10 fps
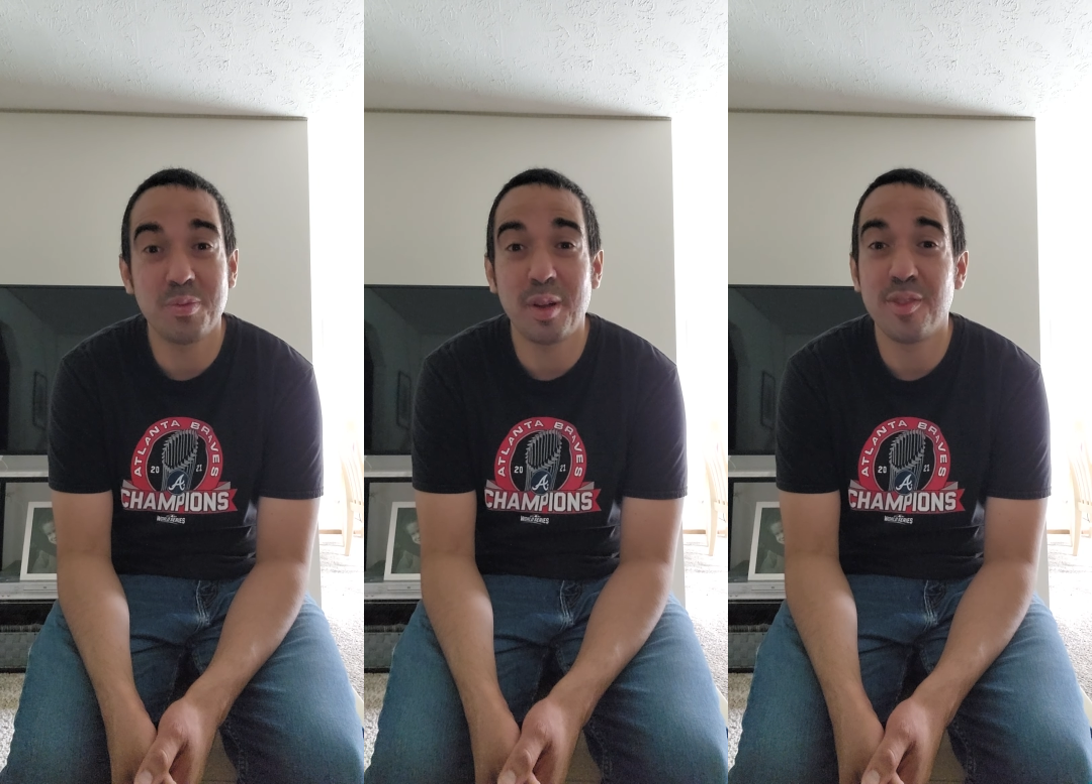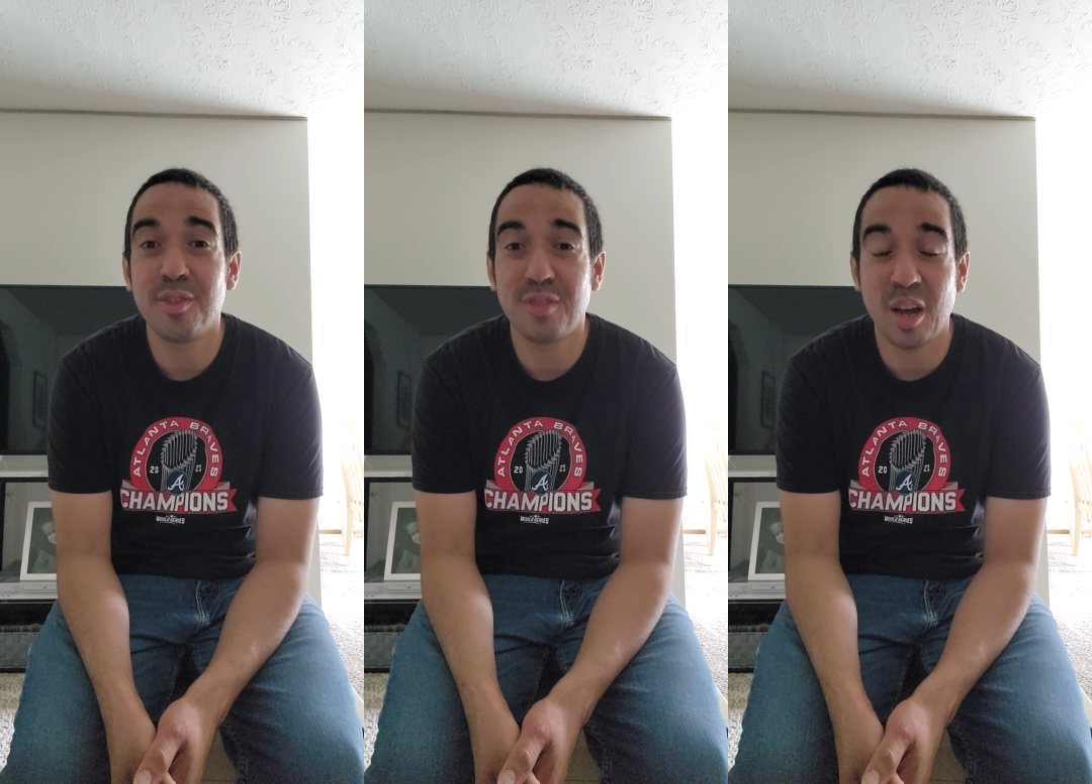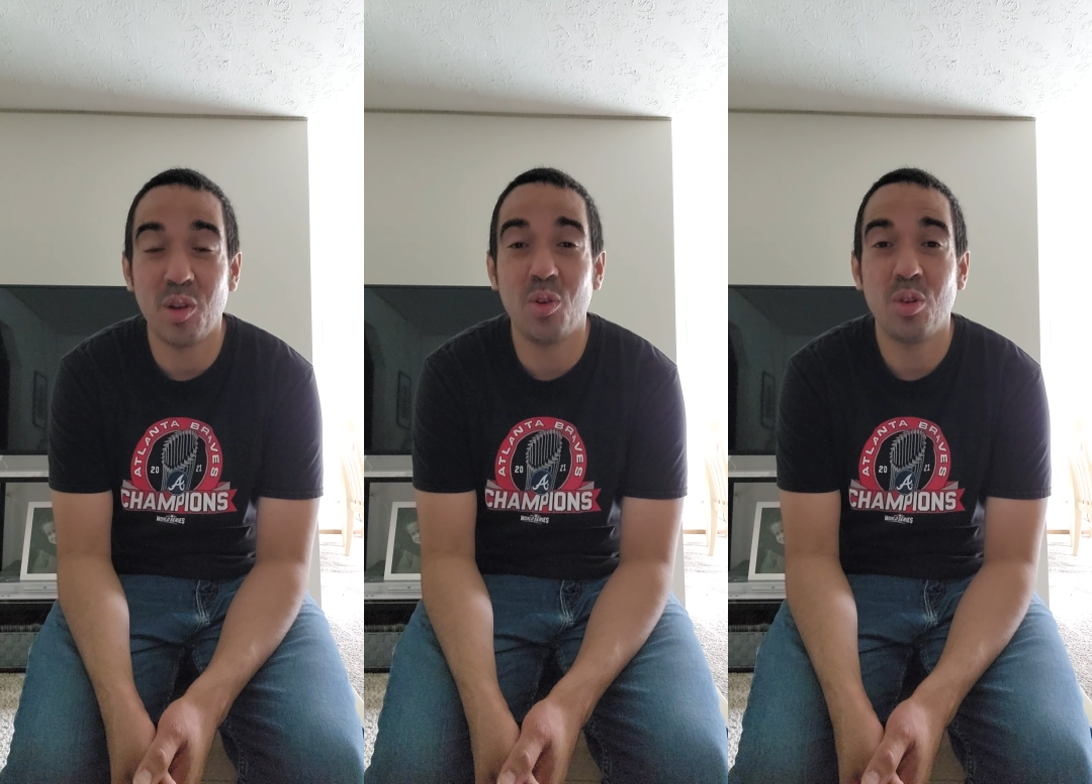my
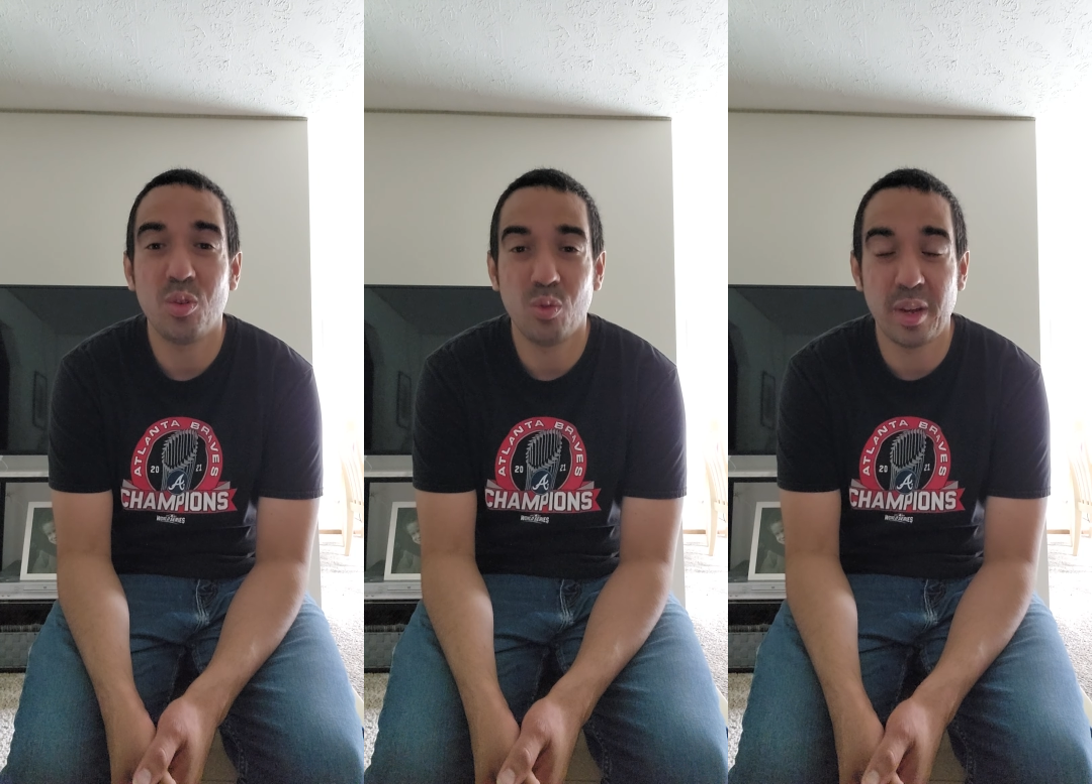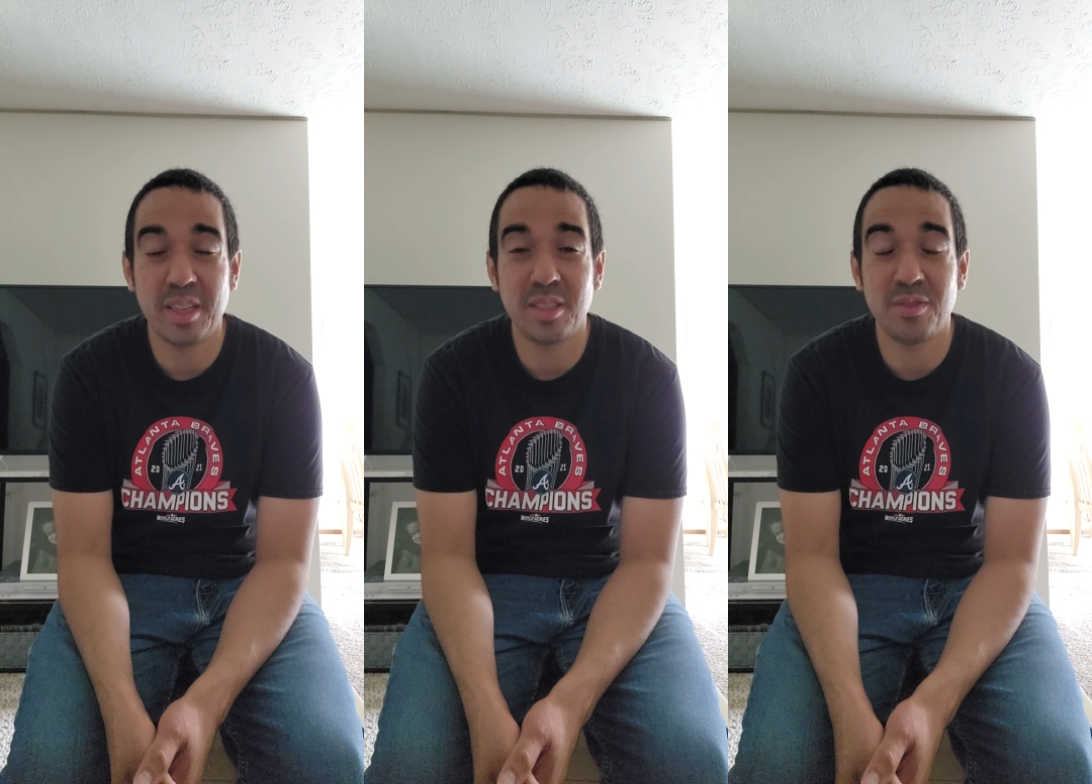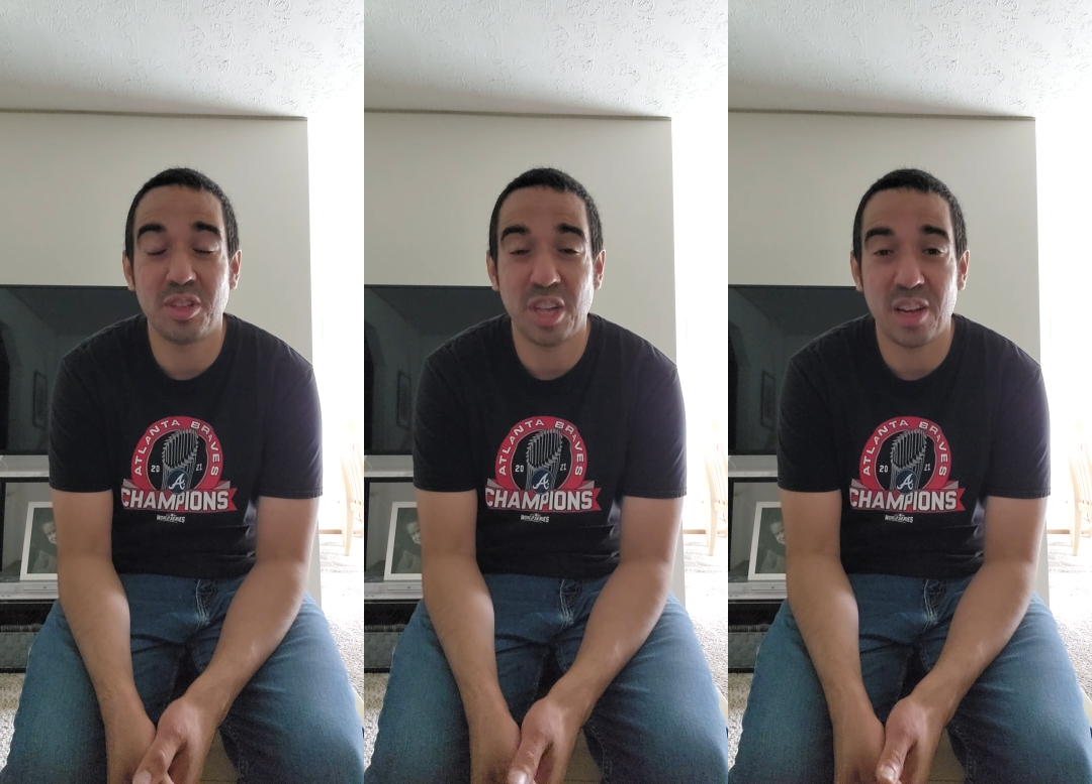final race
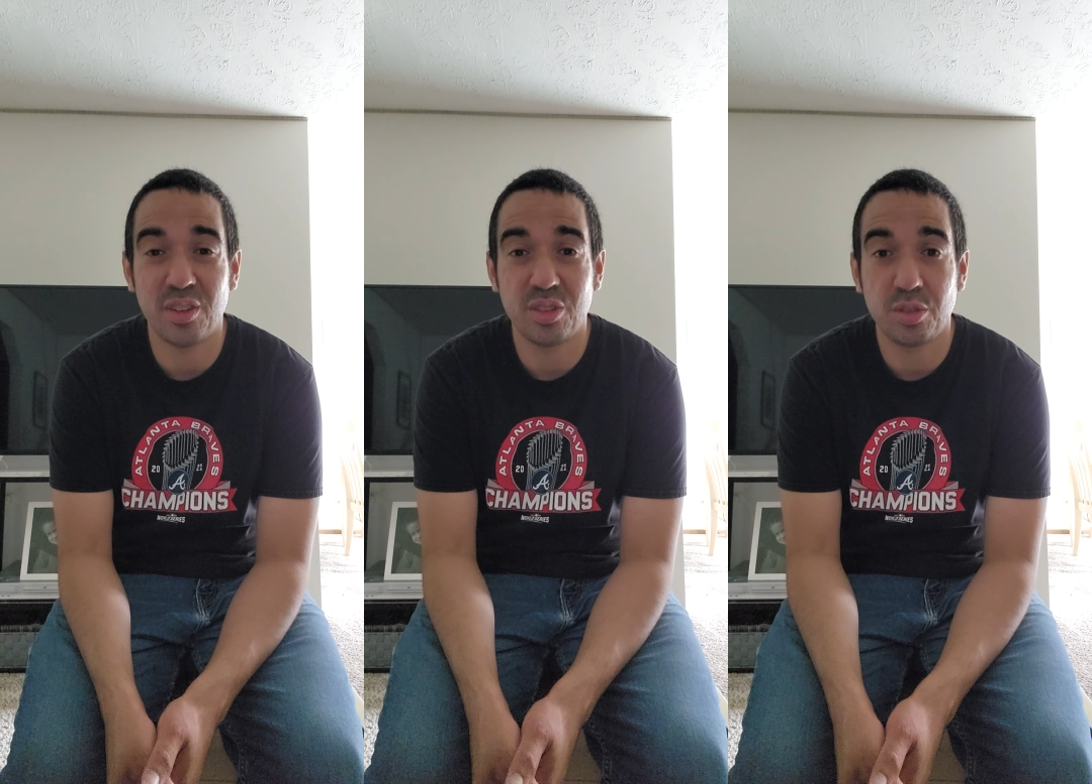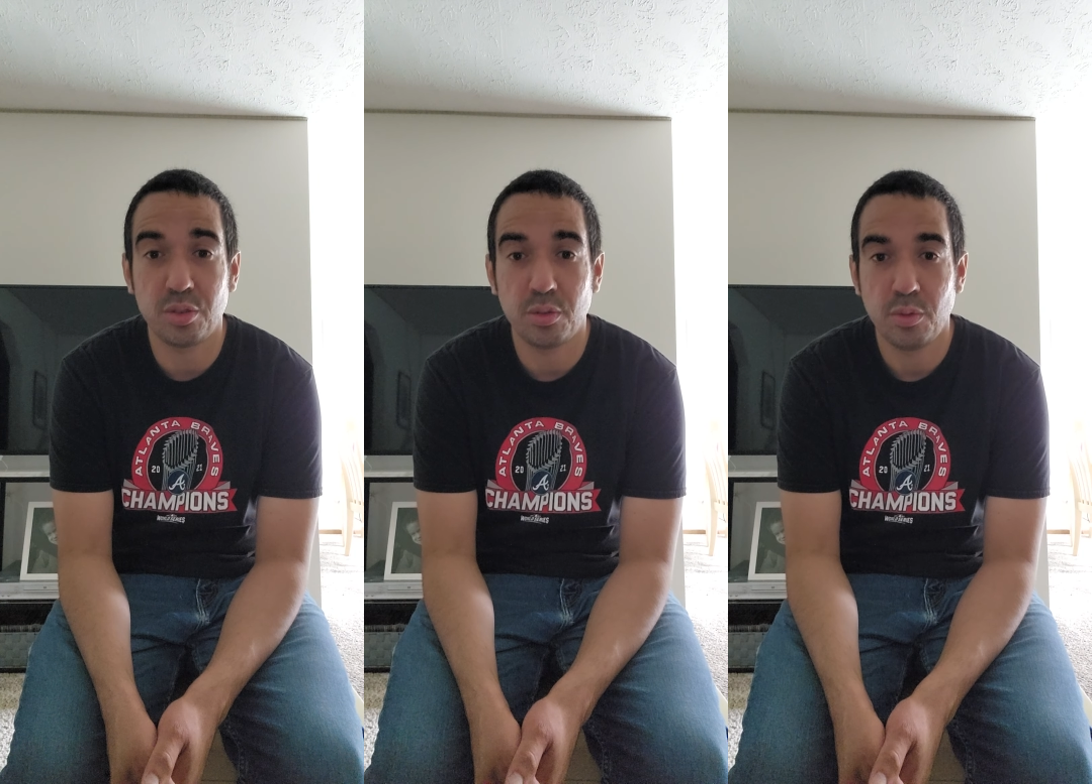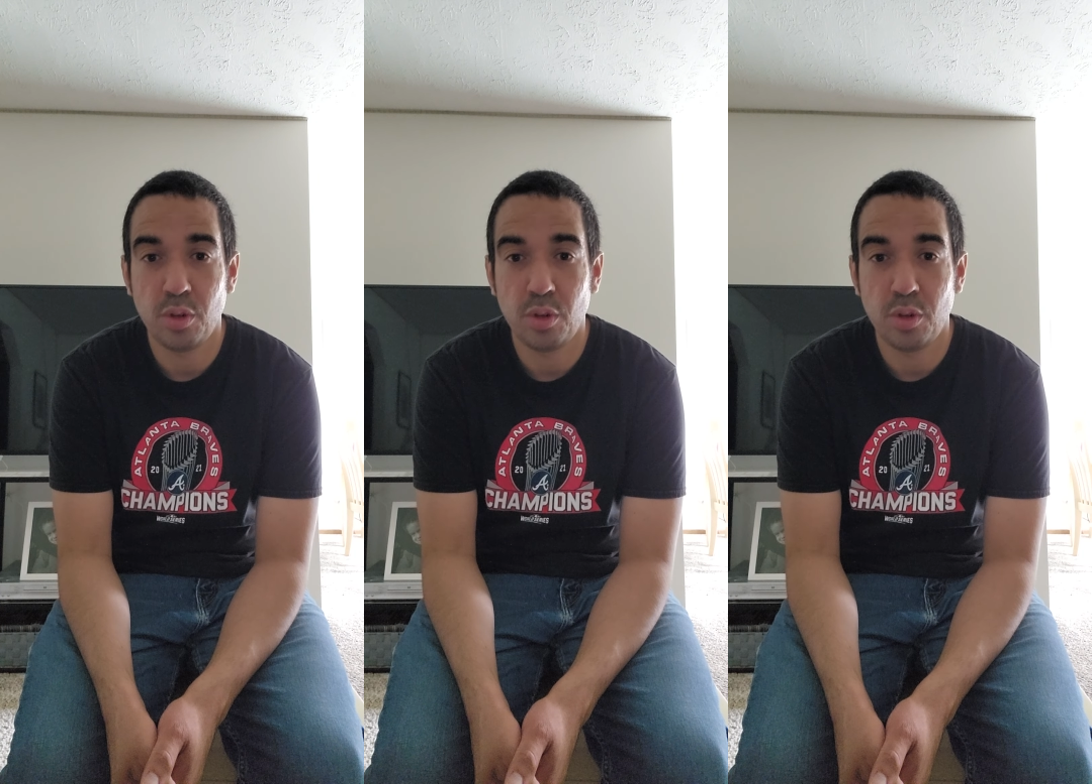of the challenge.